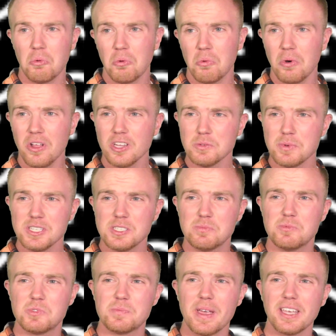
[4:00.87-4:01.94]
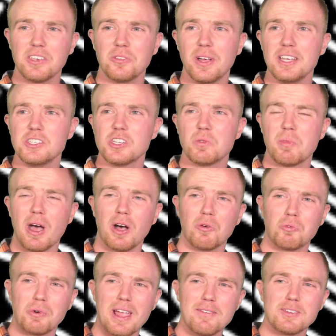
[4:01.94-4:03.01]
Well, there's been some speculation
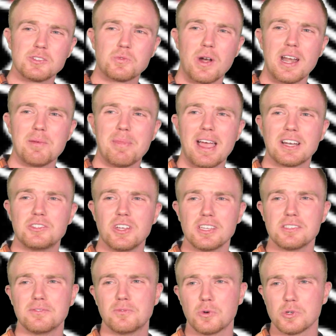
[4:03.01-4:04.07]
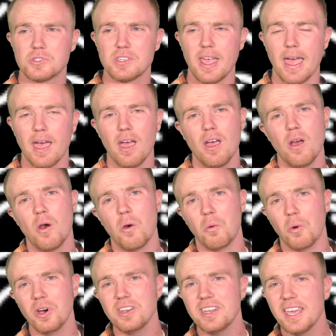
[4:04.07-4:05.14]
about Ravens running back Justin Forsett.
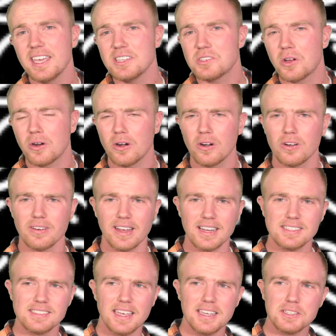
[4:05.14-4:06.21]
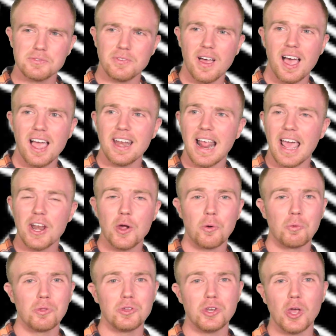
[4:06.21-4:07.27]
One day he's hurt, next day he's fine. I don't
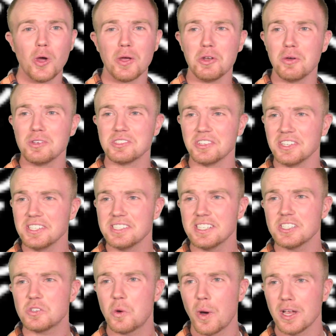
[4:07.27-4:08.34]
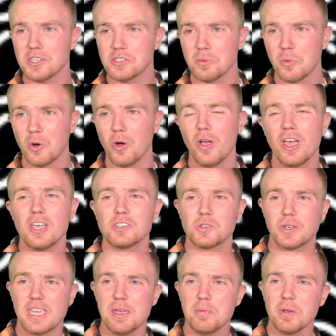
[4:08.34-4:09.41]
really know. I know he's listed as questionable, so
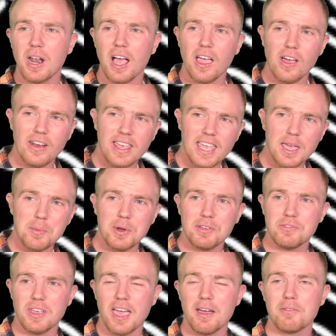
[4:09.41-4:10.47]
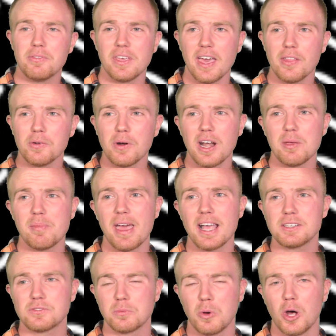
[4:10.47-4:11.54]
keep an eye on him. And if you have the other running
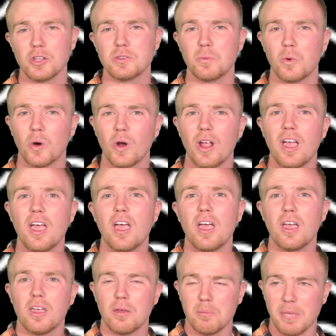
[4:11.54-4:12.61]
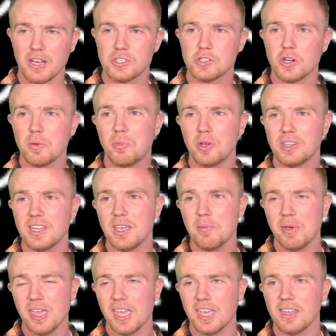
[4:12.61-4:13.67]
backs for Baltimore, make sure you put
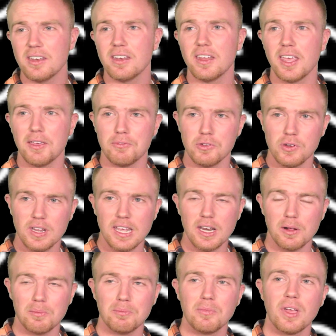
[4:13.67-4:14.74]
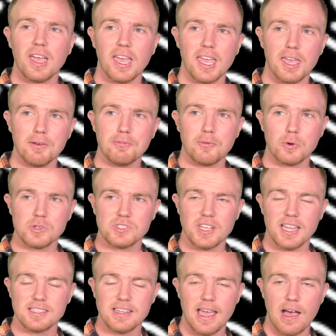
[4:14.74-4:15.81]
them in if you need them, if
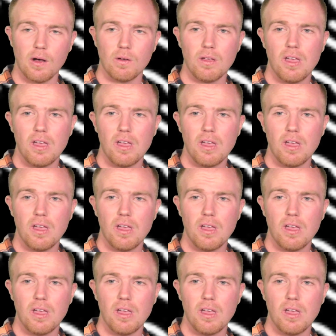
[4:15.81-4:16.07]
Forsett's out.